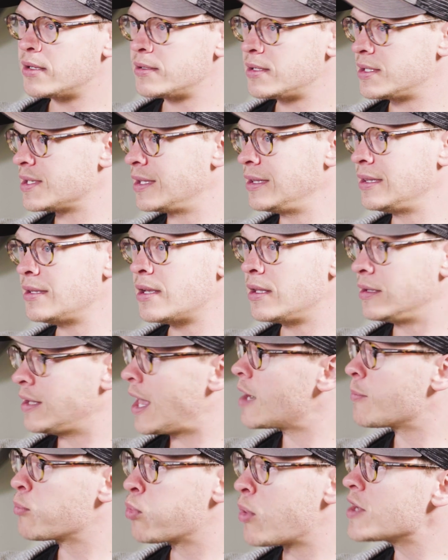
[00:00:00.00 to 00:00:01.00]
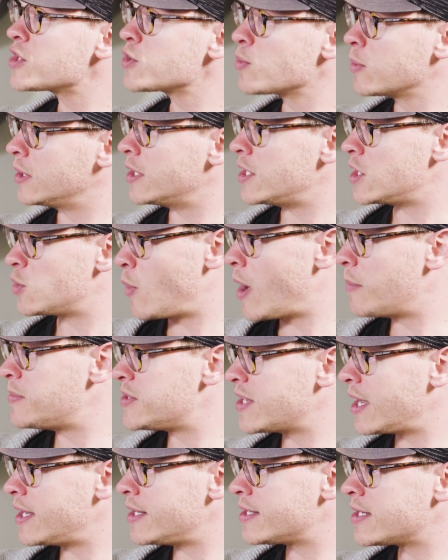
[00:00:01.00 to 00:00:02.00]
is a lot of press release
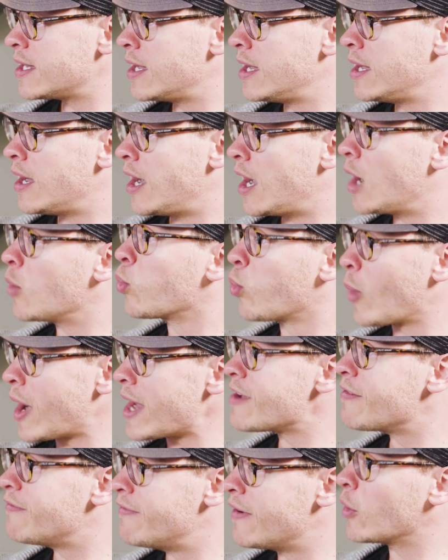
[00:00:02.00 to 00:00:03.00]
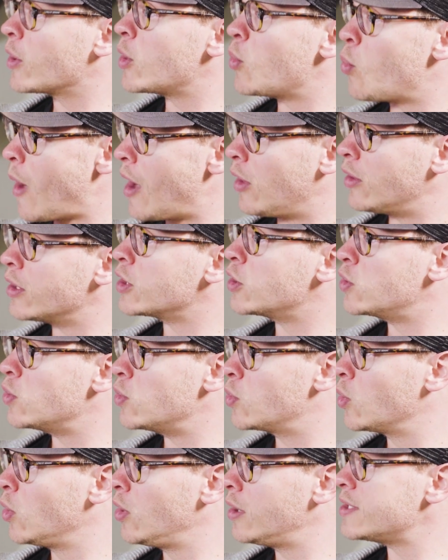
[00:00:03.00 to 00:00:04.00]
websites rank very well in
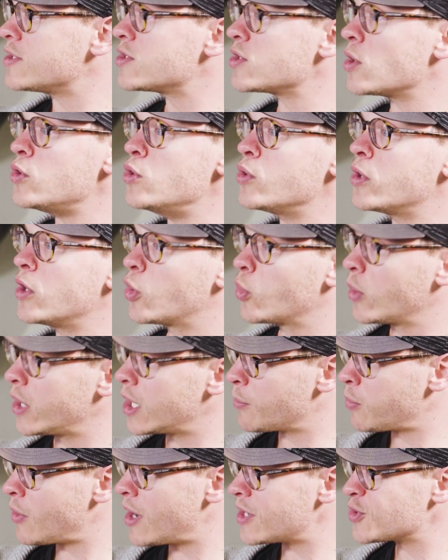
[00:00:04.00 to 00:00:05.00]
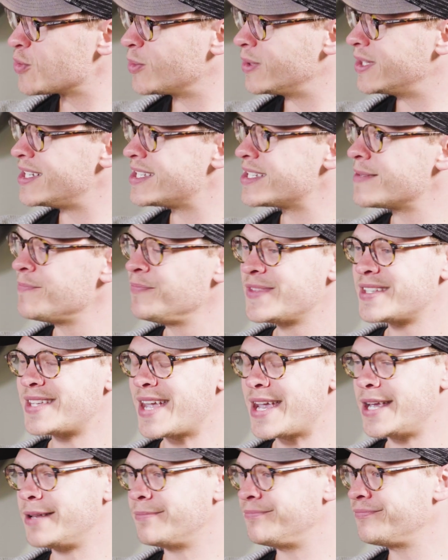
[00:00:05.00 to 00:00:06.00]
Google, and so you can create a press release
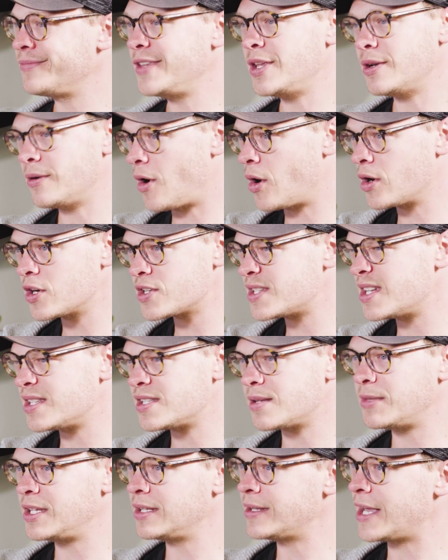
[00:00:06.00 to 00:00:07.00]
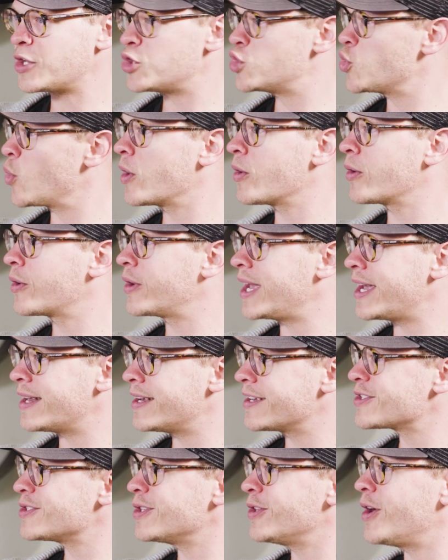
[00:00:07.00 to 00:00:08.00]
saying, ours said something like Joy Organics